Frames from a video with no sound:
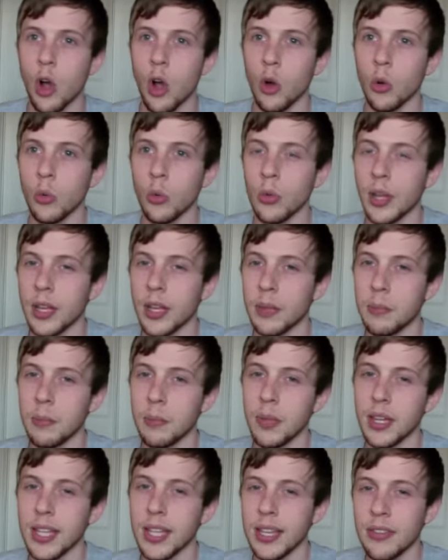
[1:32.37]
own like
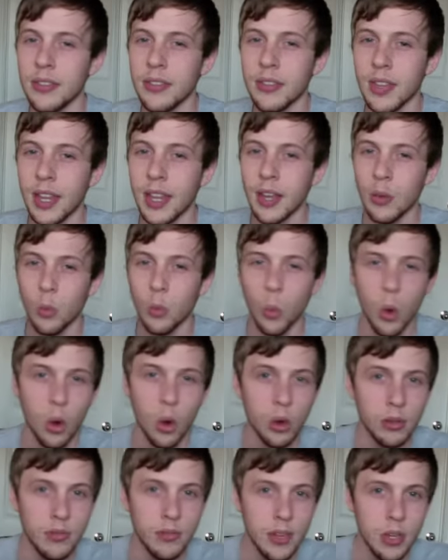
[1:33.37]
beliefs and
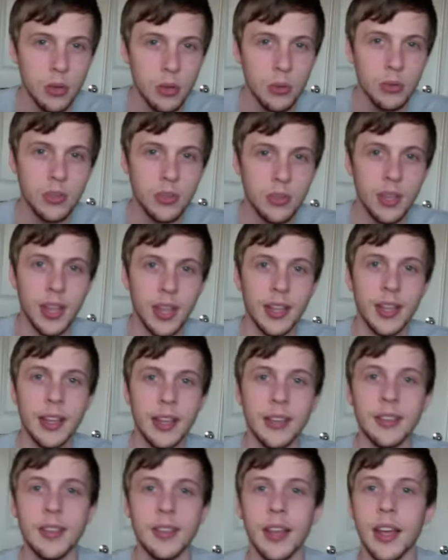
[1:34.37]
worldviews, I guess.